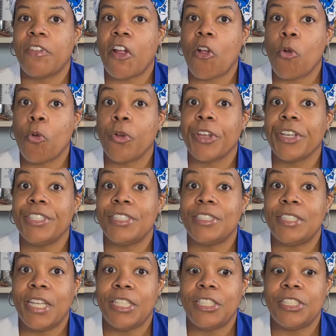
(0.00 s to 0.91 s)
our
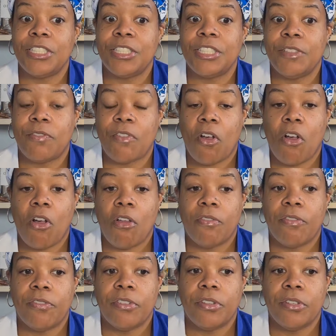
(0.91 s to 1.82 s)
organizations evolve.
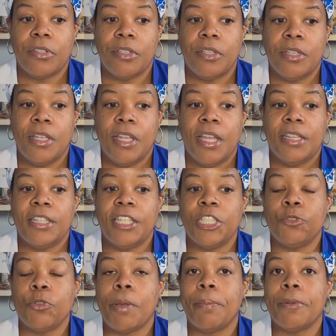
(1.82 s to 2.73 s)

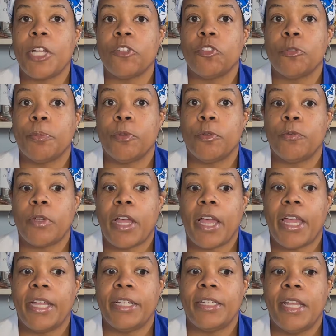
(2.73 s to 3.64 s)
These webinars will
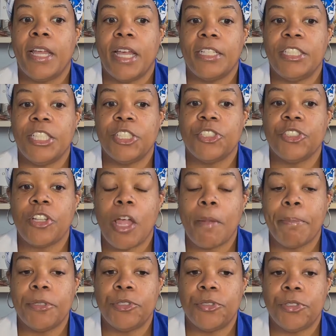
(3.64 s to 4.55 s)
provide additional
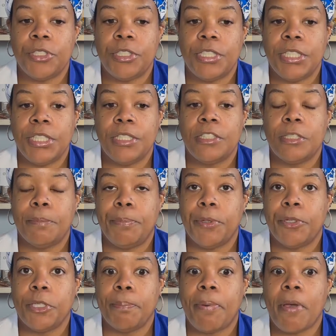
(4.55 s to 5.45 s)
opportunities to
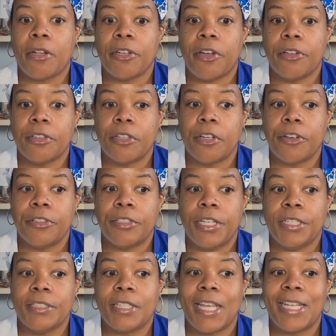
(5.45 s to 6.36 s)
build upon our
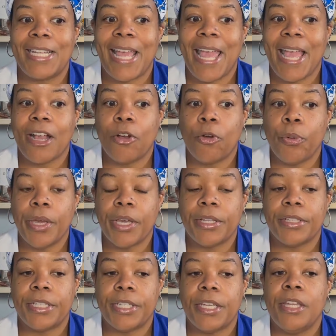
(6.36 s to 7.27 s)
learnings and act
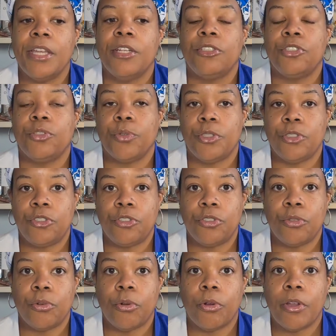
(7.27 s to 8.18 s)
quickly to
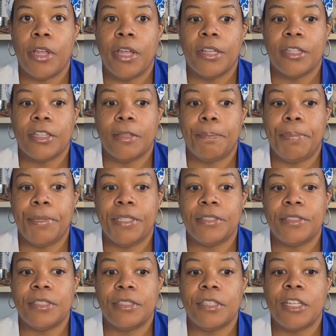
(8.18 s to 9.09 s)
ensure that the
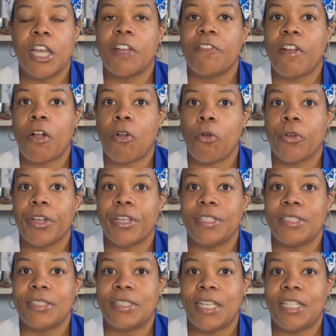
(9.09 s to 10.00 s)
business of our
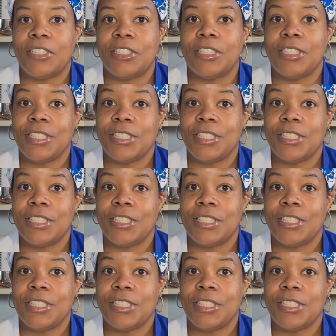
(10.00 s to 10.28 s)
organization